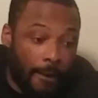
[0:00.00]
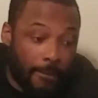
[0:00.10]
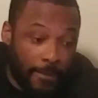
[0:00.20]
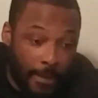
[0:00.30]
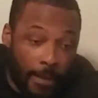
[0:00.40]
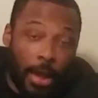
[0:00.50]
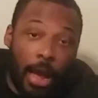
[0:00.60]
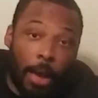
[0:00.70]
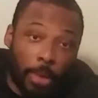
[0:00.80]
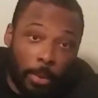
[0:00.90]
yeah,
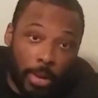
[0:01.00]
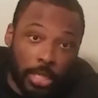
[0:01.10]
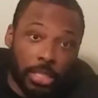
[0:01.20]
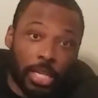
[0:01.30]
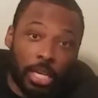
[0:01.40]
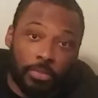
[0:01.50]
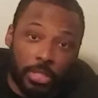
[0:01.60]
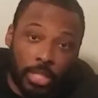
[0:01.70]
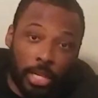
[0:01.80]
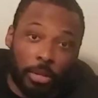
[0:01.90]
I'm actually kind of
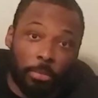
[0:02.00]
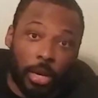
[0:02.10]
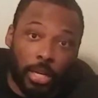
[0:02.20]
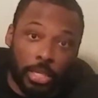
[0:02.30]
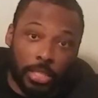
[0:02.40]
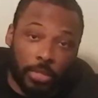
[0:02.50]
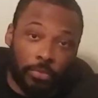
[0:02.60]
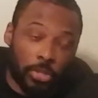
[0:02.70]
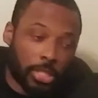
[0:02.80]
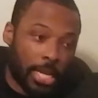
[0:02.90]
excited about it. It's the
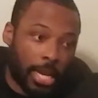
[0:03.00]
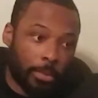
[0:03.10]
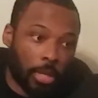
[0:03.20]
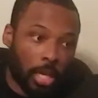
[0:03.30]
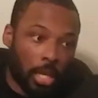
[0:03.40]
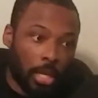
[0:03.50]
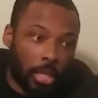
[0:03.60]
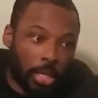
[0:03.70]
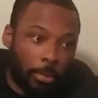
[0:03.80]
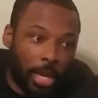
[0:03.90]
first time
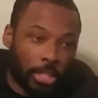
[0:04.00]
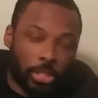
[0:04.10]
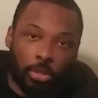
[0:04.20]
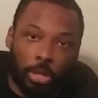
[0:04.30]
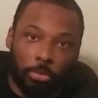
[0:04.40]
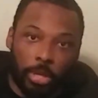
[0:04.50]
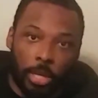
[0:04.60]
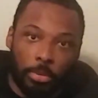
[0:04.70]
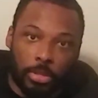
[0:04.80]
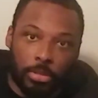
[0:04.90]
that I'm actually going to be
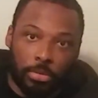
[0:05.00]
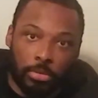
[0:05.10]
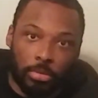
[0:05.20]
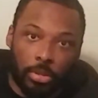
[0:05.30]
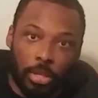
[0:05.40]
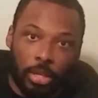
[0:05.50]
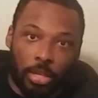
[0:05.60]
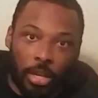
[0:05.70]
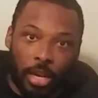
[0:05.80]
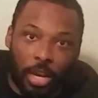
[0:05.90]
able to
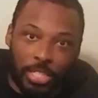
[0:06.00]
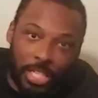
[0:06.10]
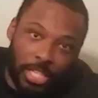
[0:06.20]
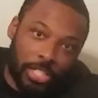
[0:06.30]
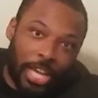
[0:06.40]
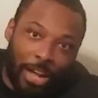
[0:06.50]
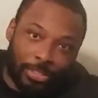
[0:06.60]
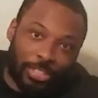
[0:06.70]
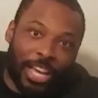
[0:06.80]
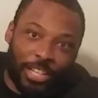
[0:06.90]
teach
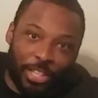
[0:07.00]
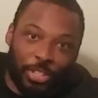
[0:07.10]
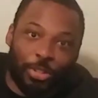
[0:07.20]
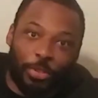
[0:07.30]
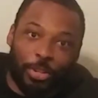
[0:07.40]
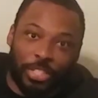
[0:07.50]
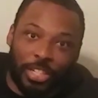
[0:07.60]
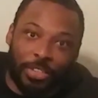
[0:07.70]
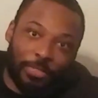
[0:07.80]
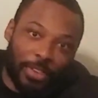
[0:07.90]
outside of the
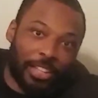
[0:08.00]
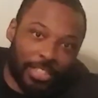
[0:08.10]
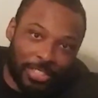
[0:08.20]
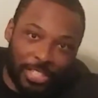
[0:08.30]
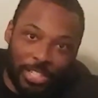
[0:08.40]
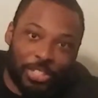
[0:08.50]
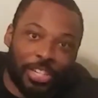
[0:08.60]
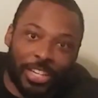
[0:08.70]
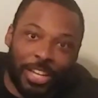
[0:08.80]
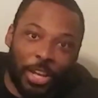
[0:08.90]
university and finally teach
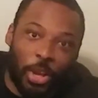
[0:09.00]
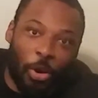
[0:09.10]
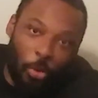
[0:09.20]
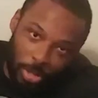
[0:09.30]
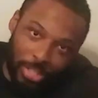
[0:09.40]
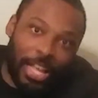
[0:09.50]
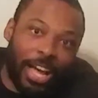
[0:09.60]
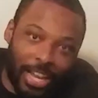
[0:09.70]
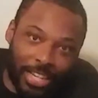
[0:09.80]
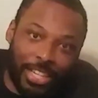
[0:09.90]

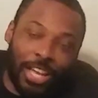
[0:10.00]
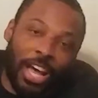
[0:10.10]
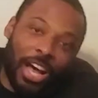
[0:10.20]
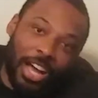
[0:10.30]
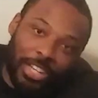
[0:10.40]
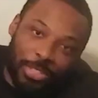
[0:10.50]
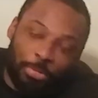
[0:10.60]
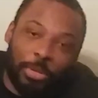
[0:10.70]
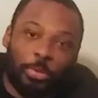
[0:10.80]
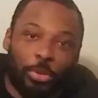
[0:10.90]
online to
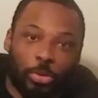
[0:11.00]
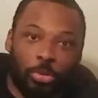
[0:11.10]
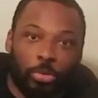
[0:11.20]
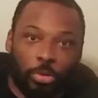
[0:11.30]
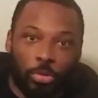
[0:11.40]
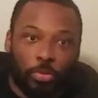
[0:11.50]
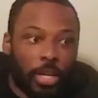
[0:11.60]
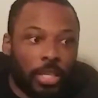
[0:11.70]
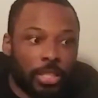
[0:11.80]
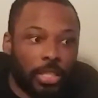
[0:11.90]
people who
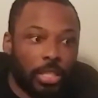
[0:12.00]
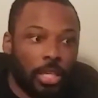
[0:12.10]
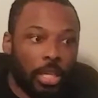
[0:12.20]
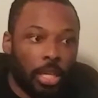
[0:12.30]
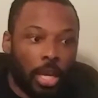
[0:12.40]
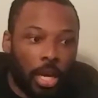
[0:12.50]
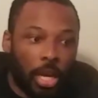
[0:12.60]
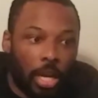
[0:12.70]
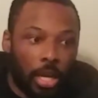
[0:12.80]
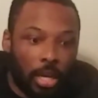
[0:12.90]
frankly,
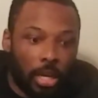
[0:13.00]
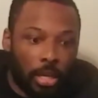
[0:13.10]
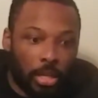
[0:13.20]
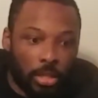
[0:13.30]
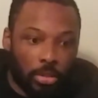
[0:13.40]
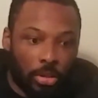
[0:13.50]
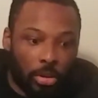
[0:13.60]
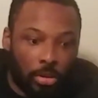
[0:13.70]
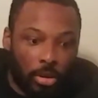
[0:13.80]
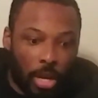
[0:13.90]
you know,